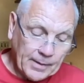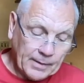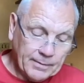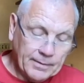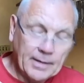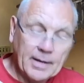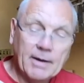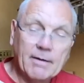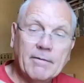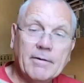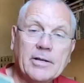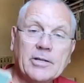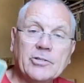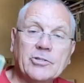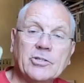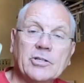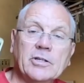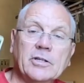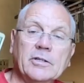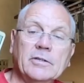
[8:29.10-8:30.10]
There
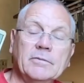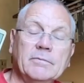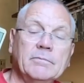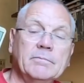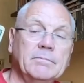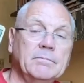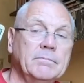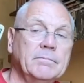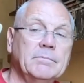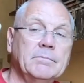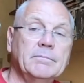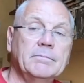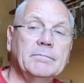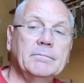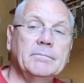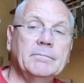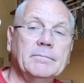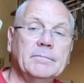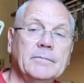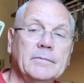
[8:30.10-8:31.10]
is a
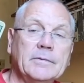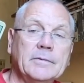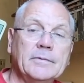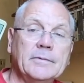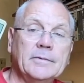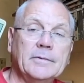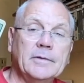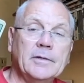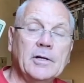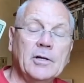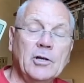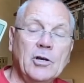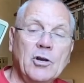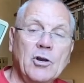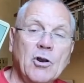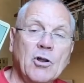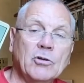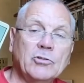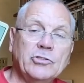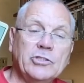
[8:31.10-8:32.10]

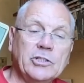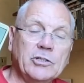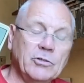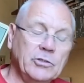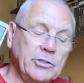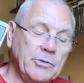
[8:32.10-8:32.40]
logical,